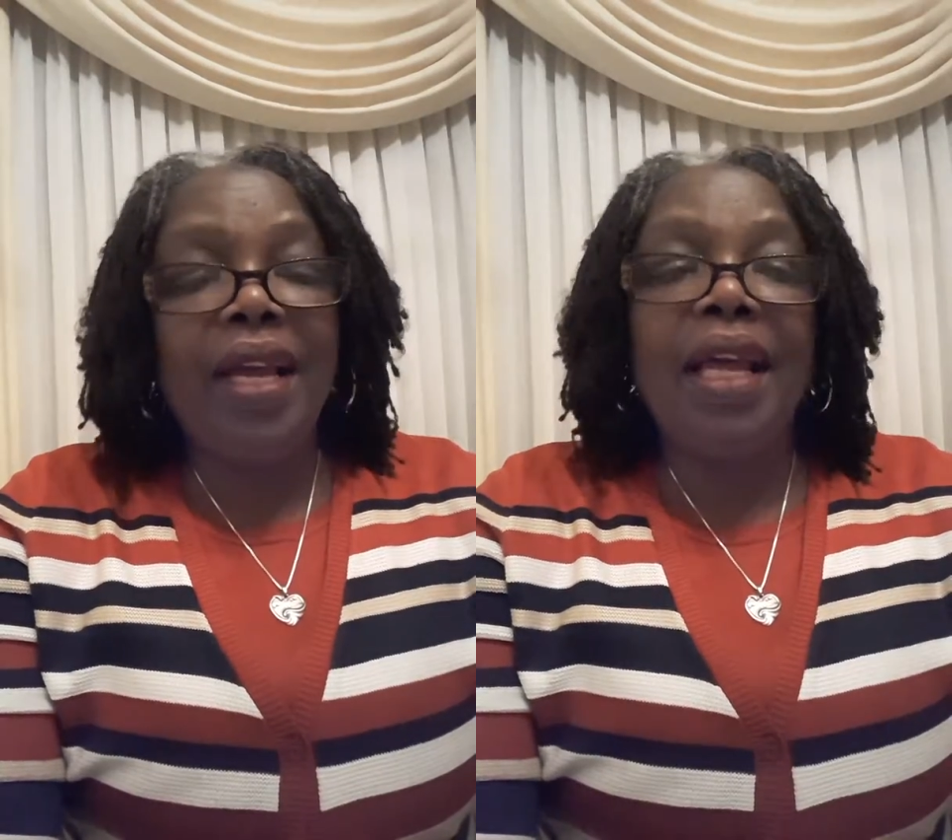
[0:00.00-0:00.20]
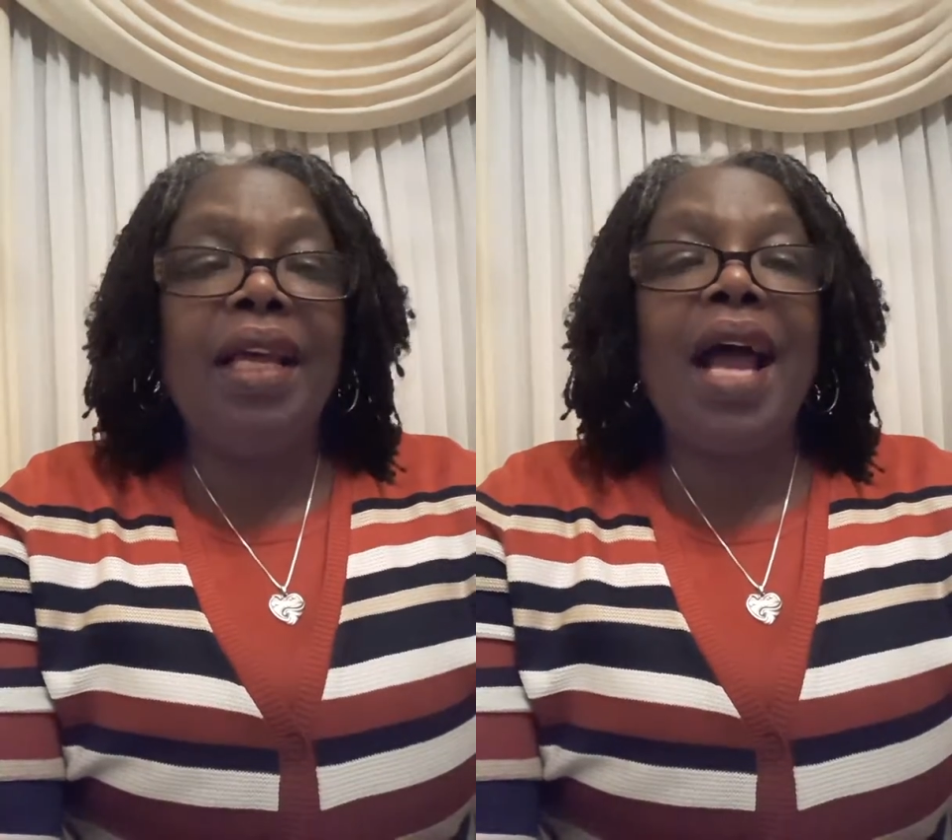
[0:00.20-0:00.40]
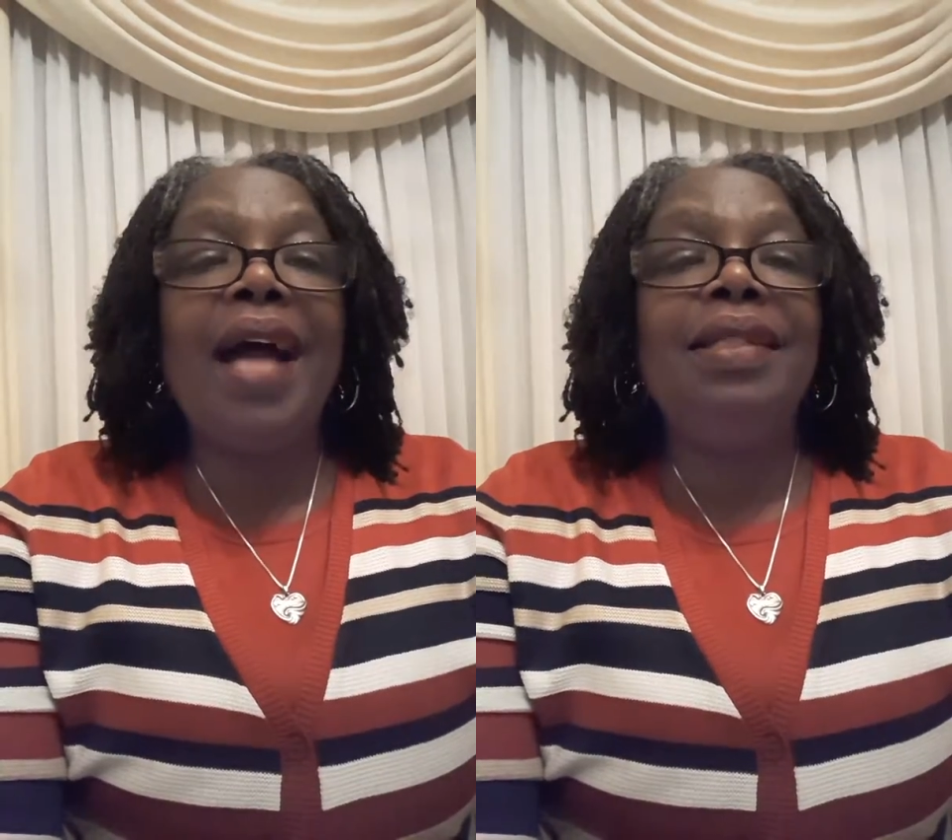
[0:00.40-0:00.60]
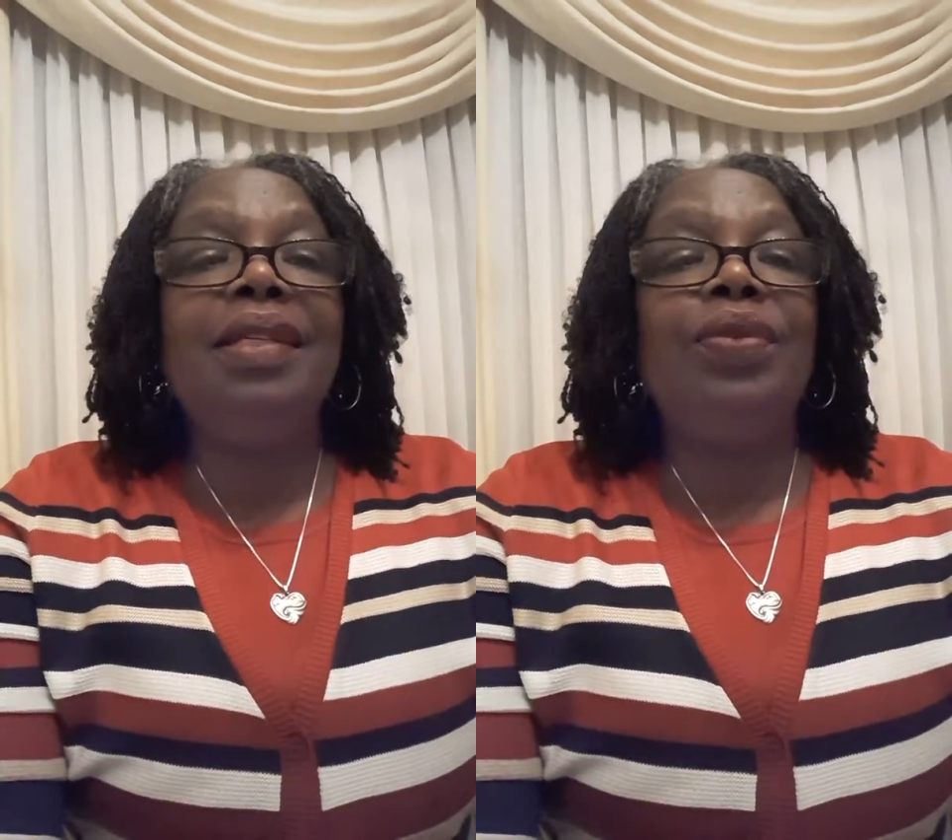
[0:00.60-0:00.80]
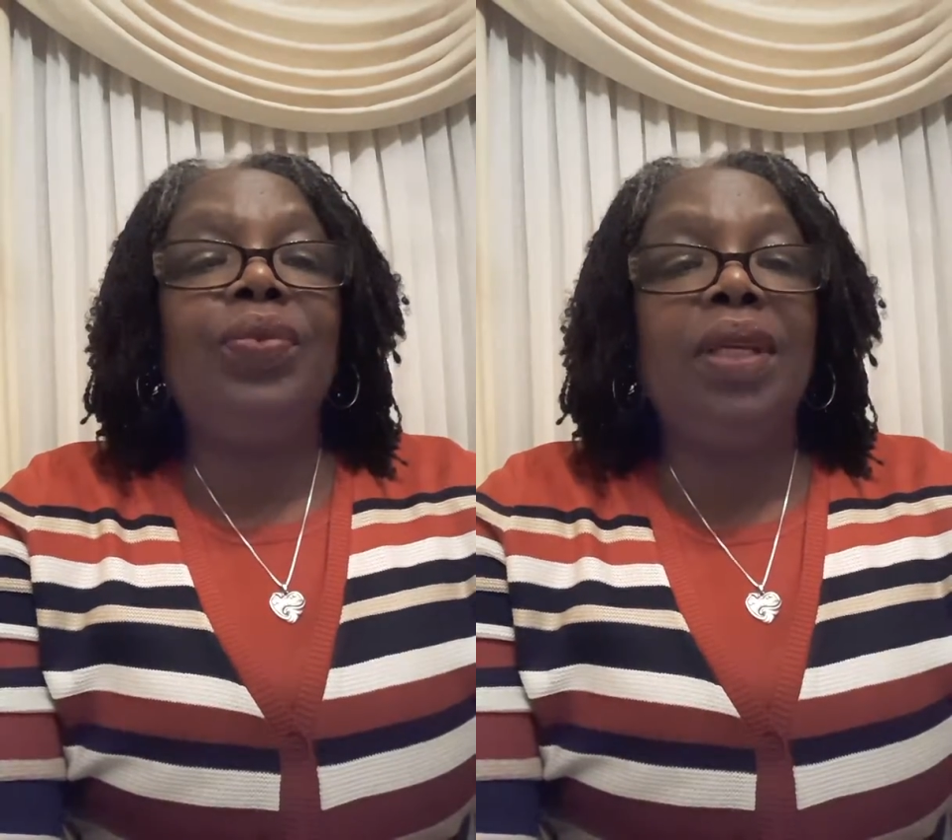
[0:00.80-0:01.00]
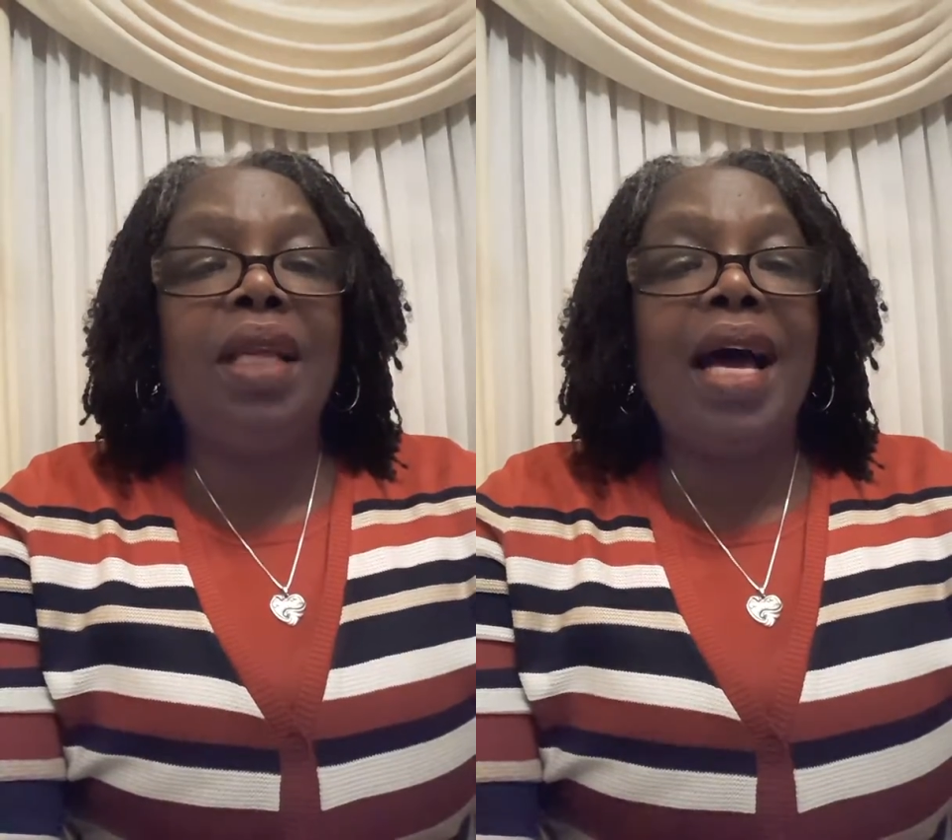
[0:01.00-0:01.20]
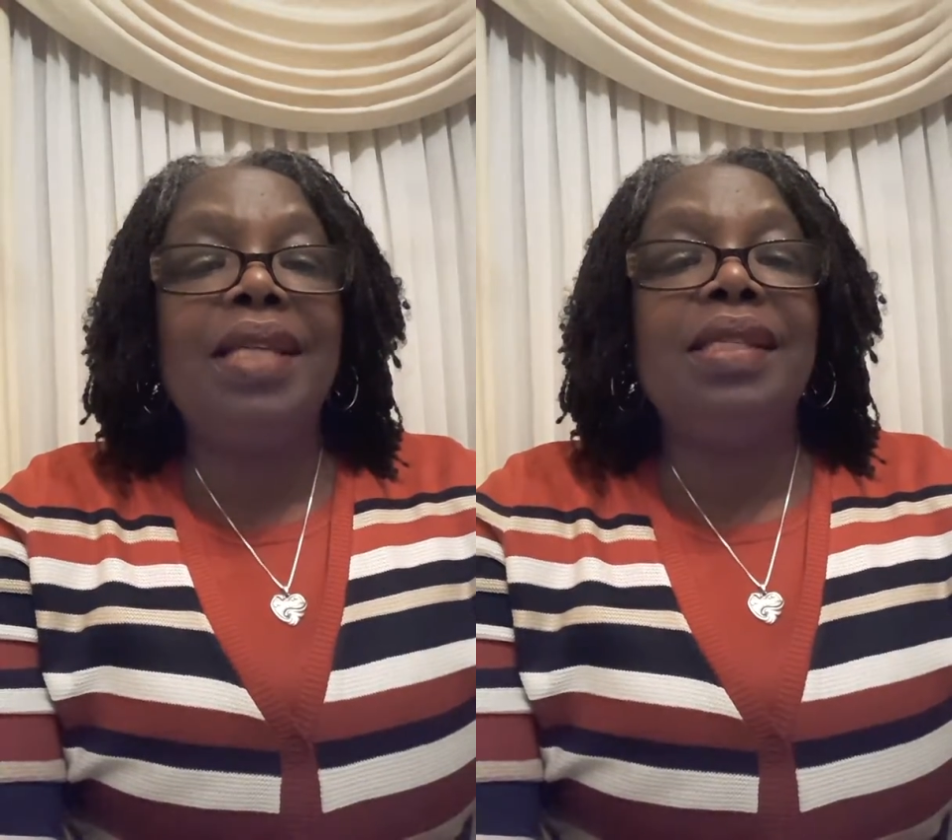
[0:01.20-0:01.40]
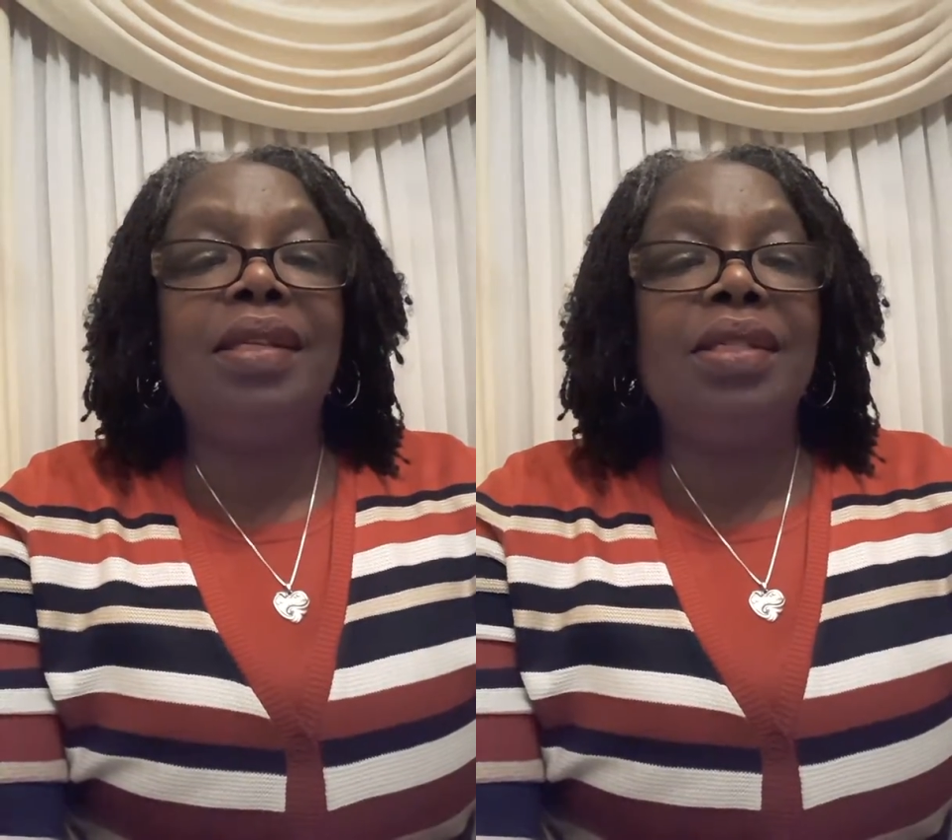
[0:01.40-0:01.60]
and I didn't
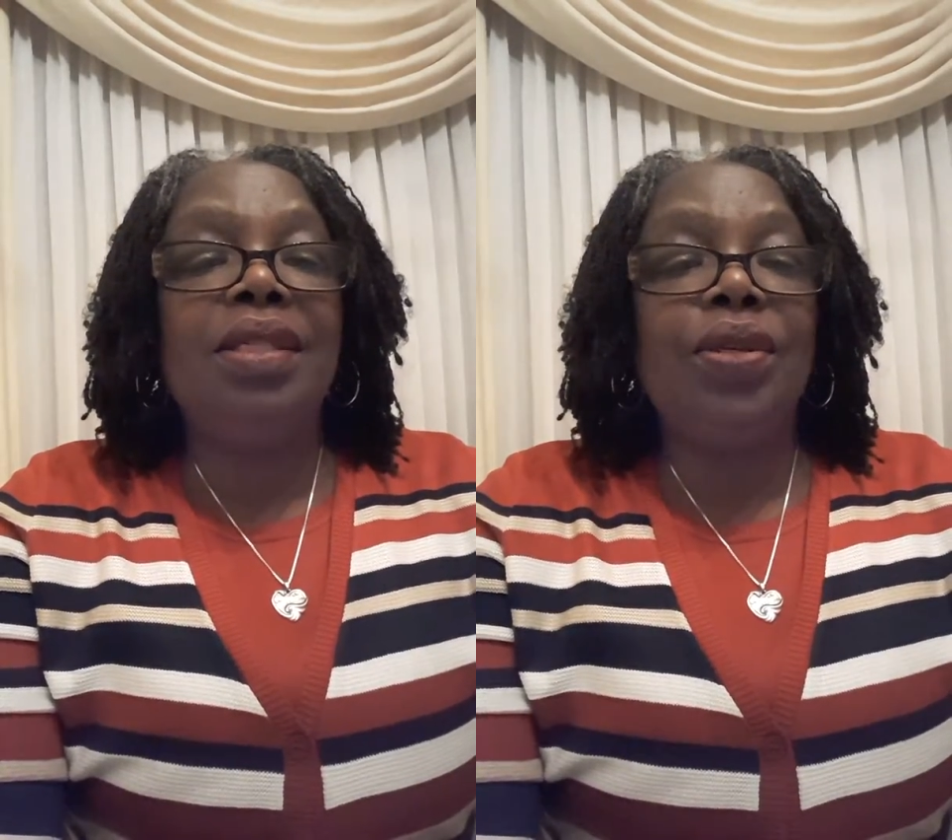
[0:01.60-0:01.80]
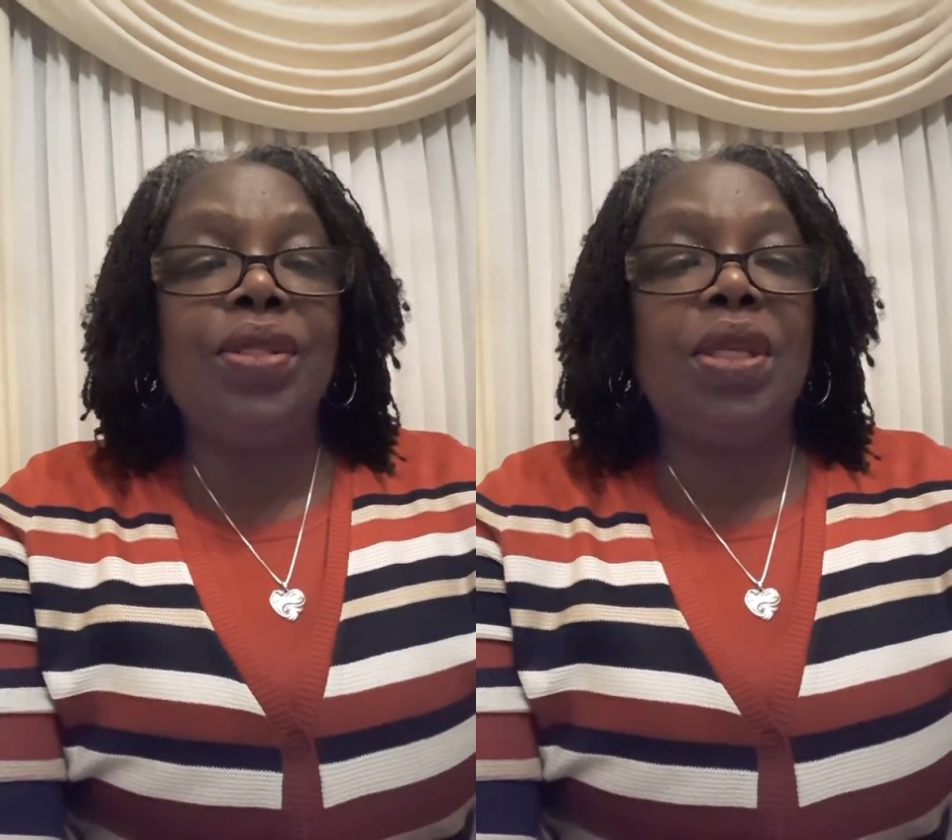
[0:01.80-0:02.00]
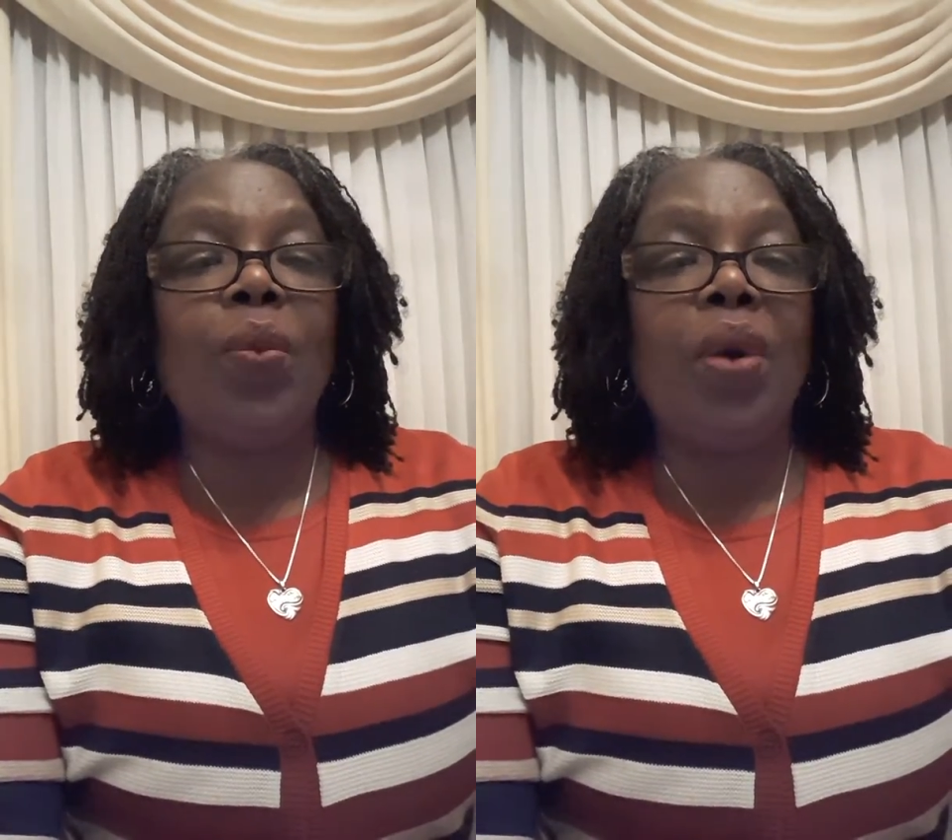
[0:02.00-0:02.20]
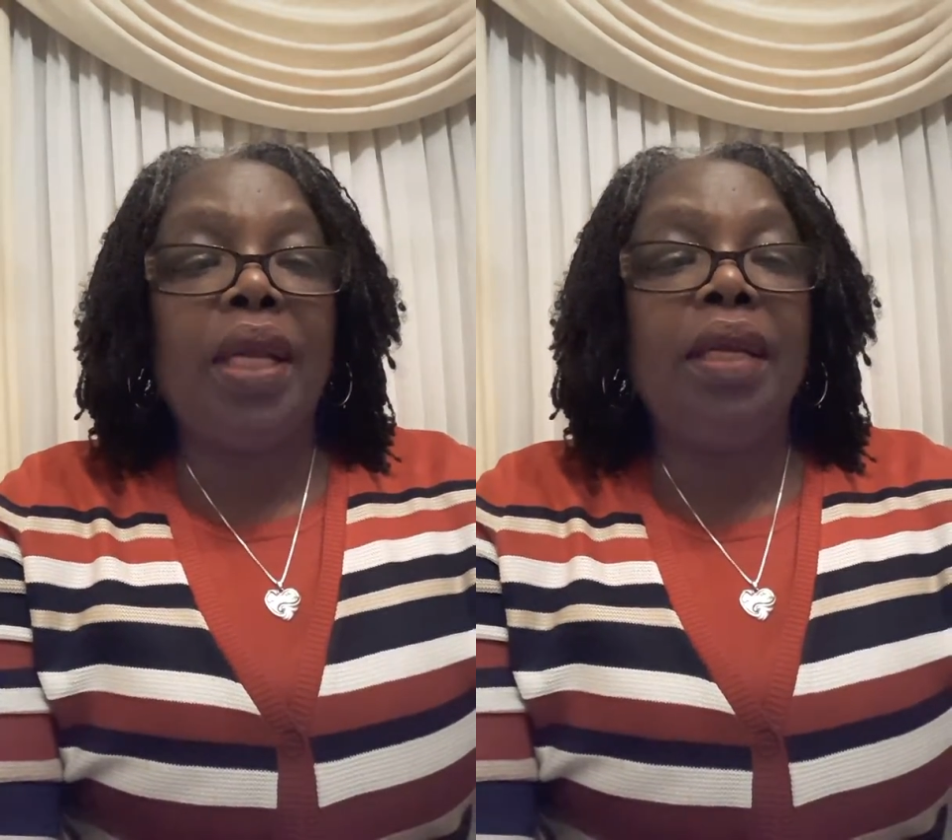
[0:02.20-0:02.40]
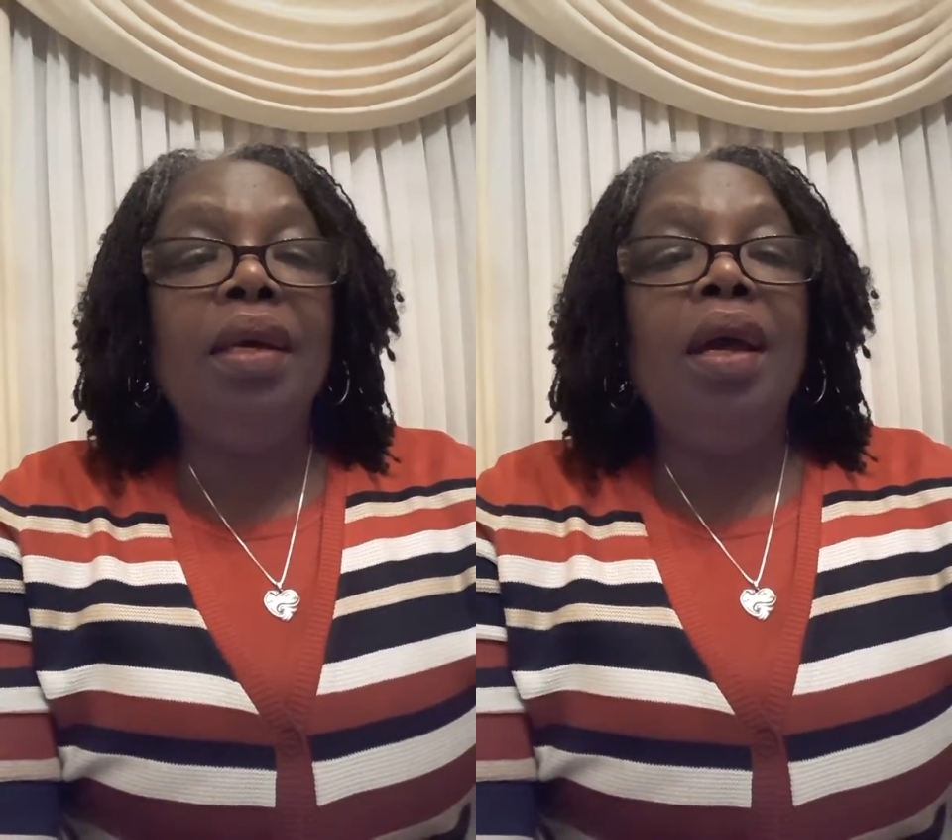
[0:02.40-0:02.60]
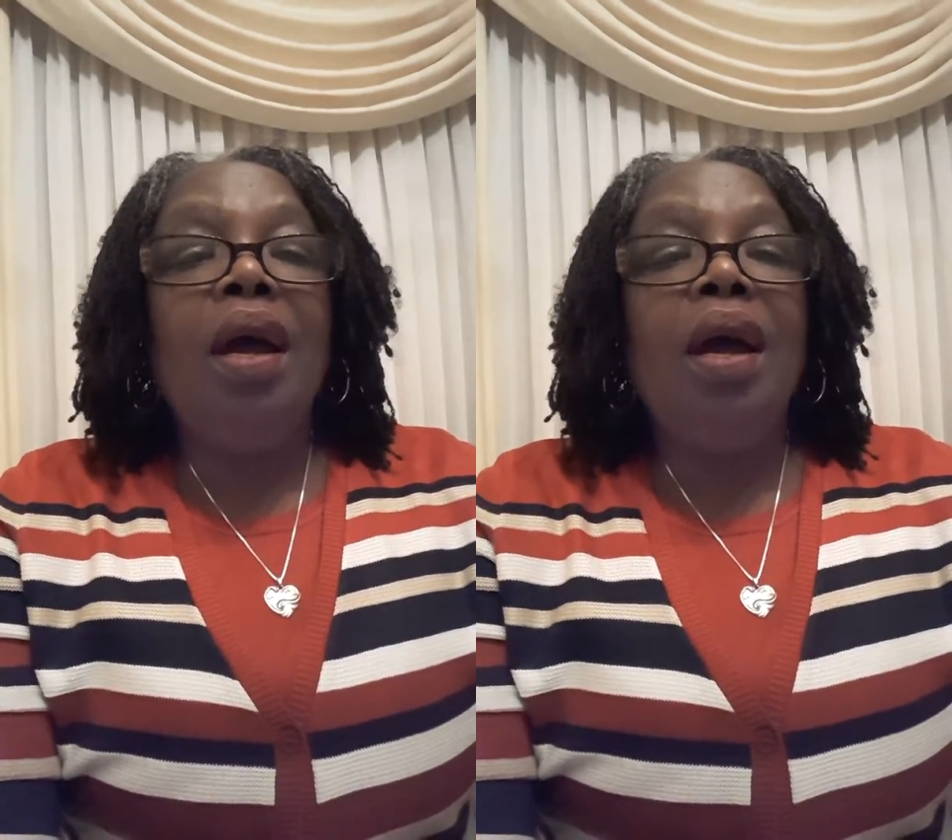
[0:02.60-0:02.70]
realize it until someone